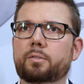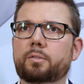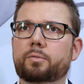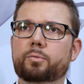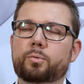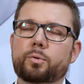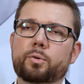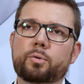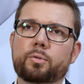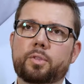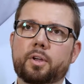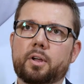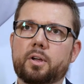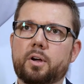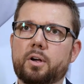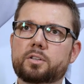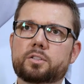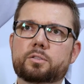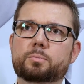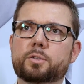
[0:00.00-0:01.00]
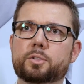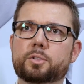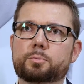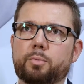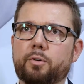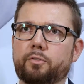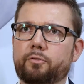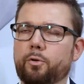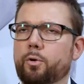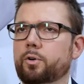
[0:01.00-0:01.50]
through the customer's
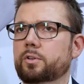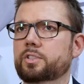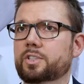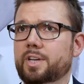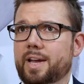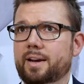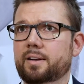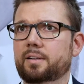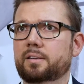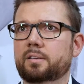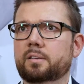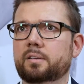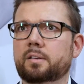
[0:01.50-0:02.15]
preferred channel.